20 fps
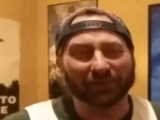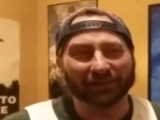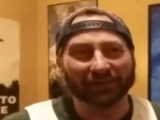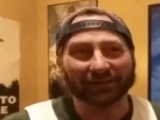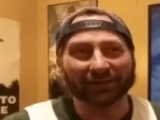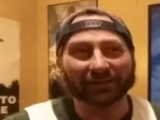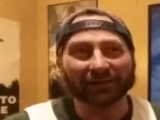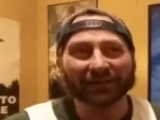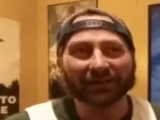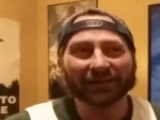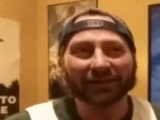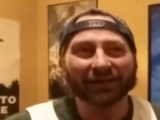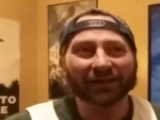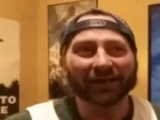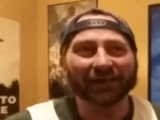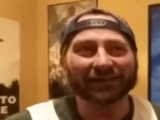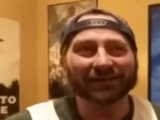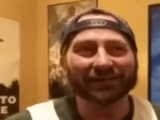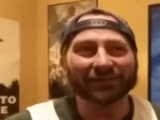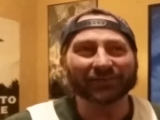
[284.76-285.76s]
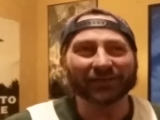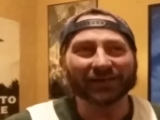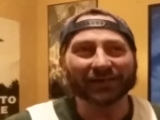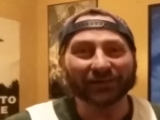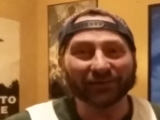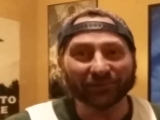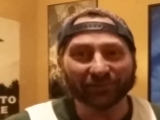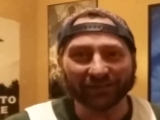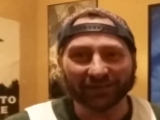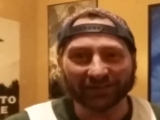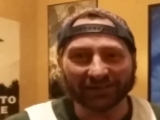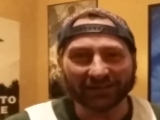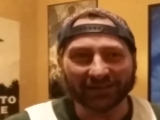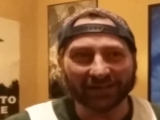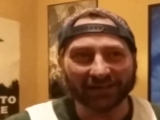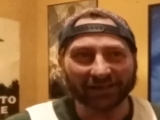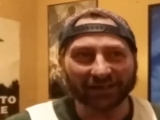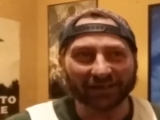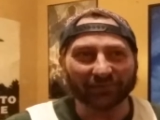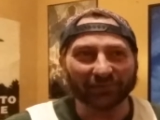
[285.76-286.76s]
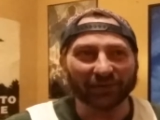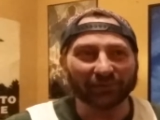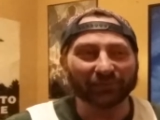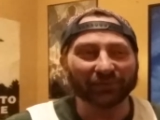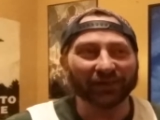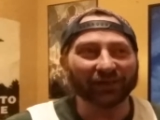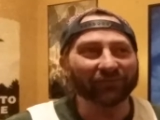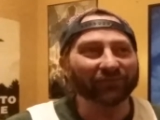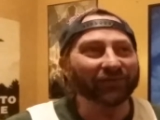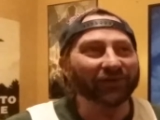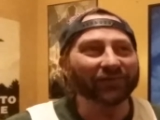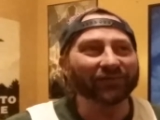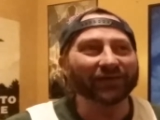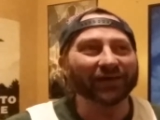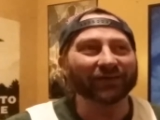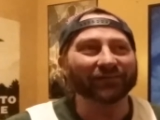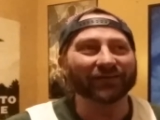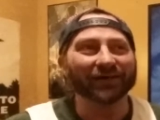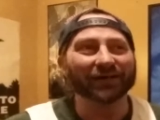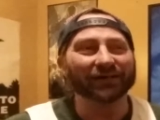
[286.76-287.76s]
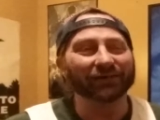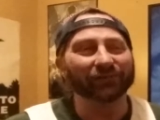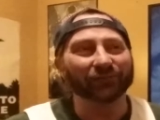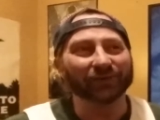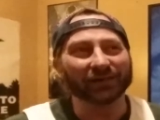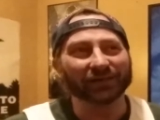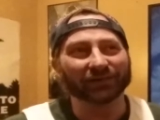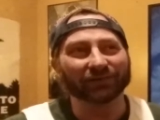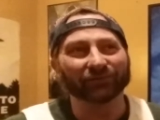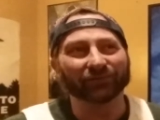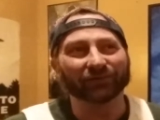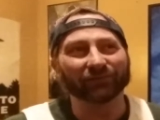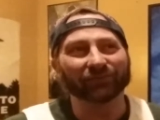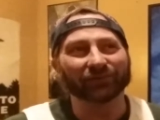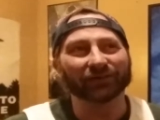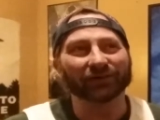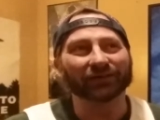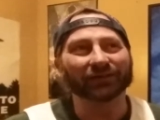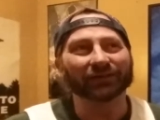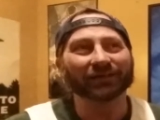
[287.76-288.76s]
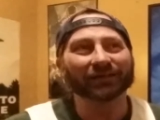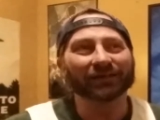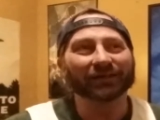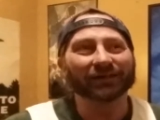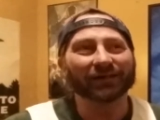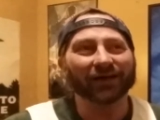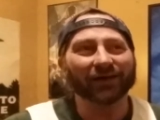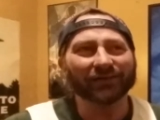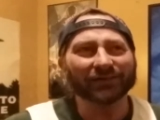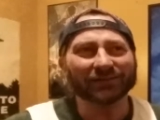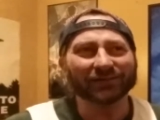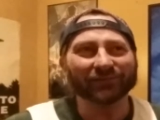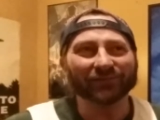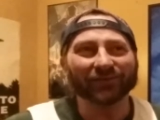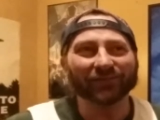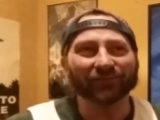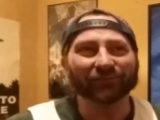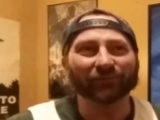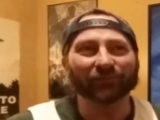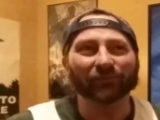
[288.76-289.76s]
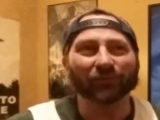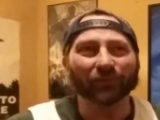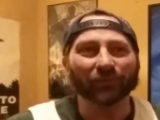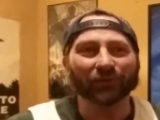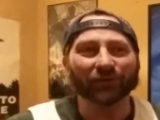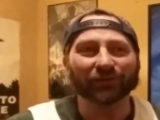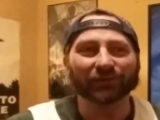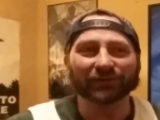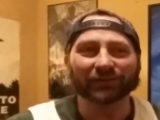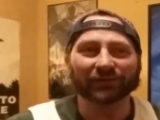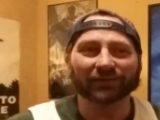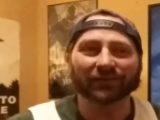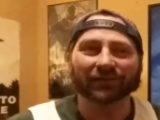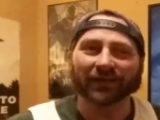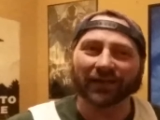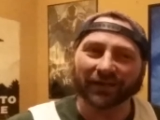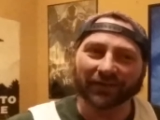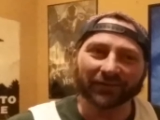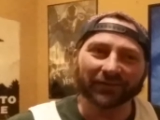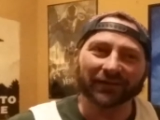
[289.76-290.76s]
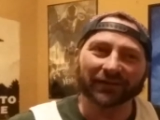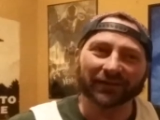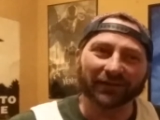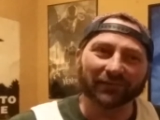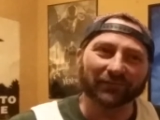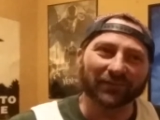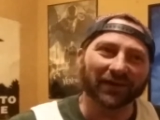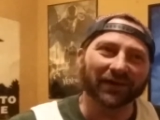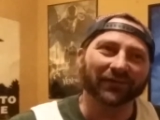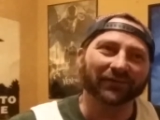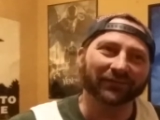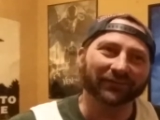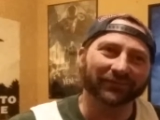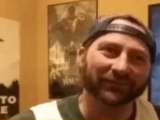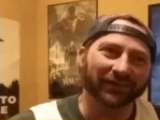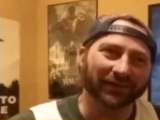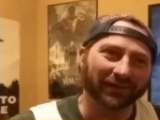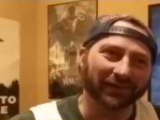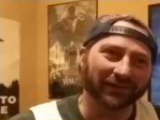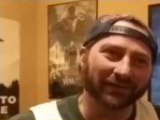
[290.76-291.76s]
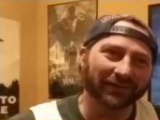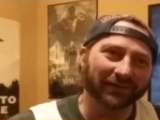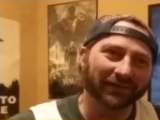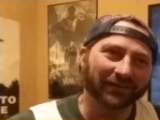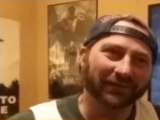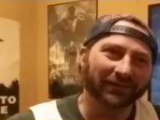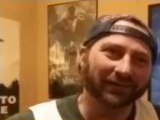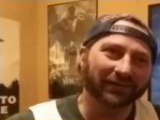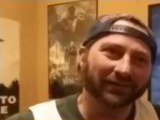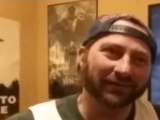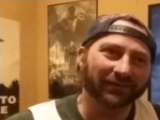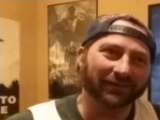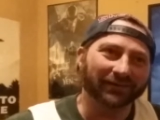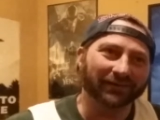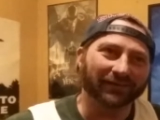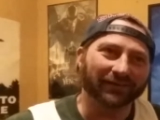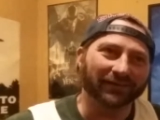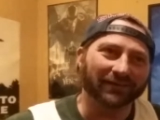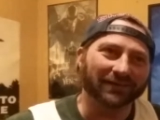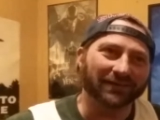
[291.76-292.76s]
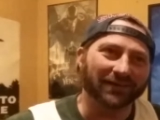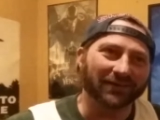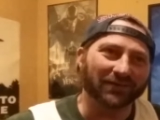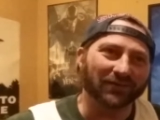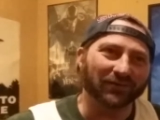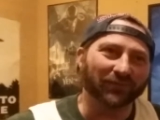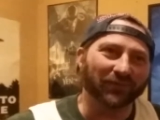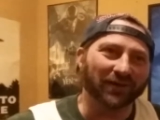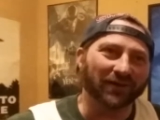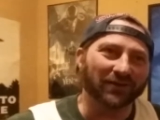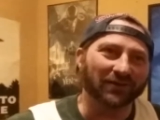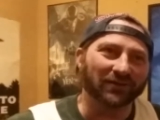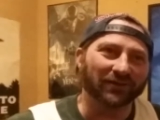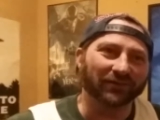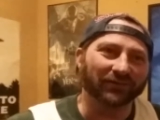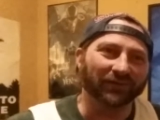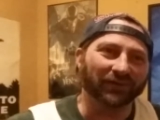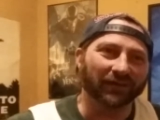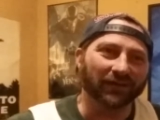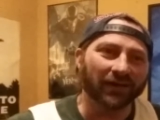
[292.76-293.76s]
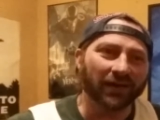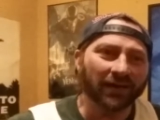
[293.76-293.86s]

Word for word: But, and so I know what he's talking about. But I love that line the way he delivered it. I also love Ward caring about like the situation, like,